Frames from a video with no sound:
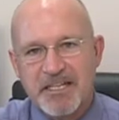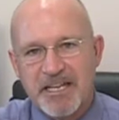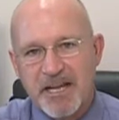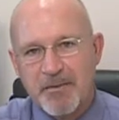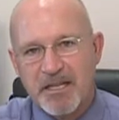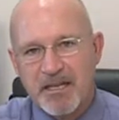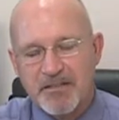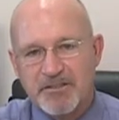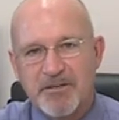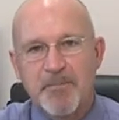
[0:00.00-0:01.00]
the
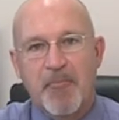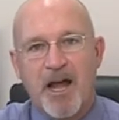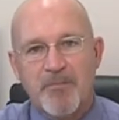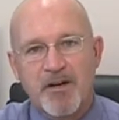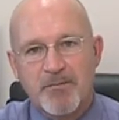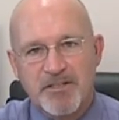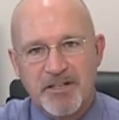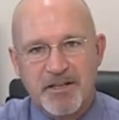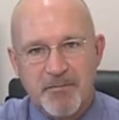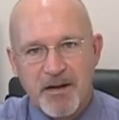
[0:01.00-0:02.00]
MLS. I'm
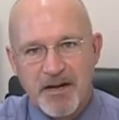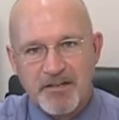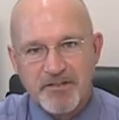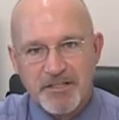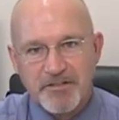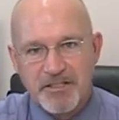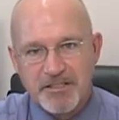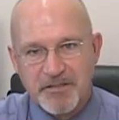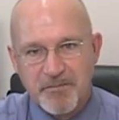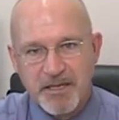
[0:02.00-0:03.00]
representing a buyer who's
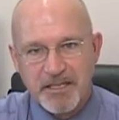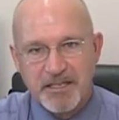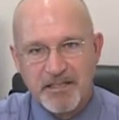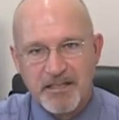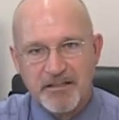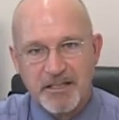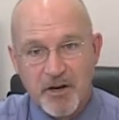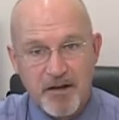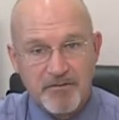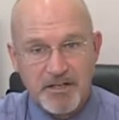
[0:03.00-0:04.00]
interested in making an
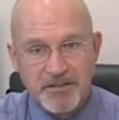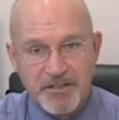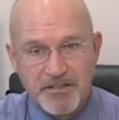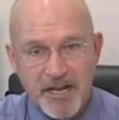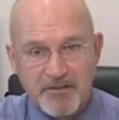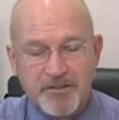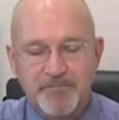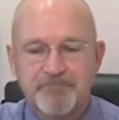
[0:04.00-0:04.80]
offer on this house.